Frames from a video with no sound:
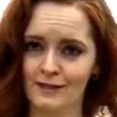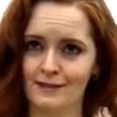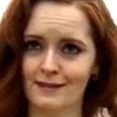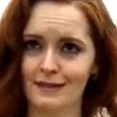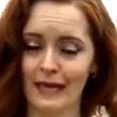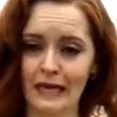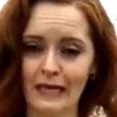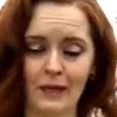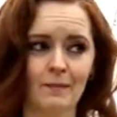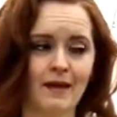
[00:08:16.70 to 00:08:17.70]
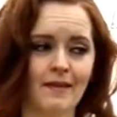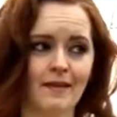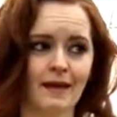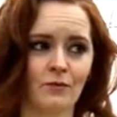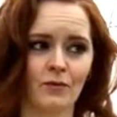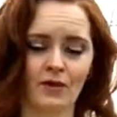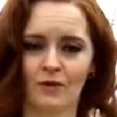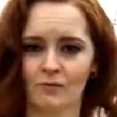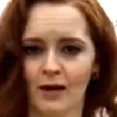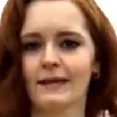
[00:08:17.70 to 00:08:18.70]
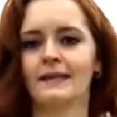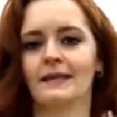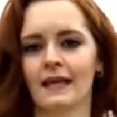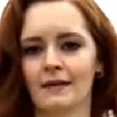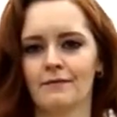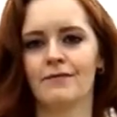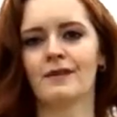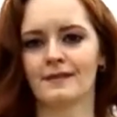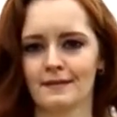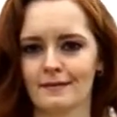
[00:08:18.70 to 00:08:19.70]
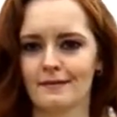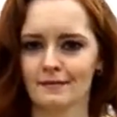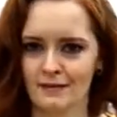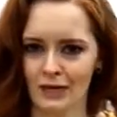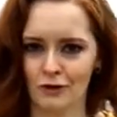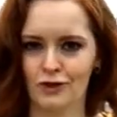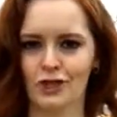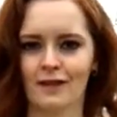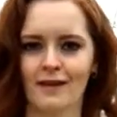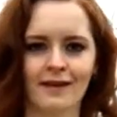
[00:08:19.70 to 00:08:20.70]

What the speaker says: is the name that Wilhelm Reich gave this energy,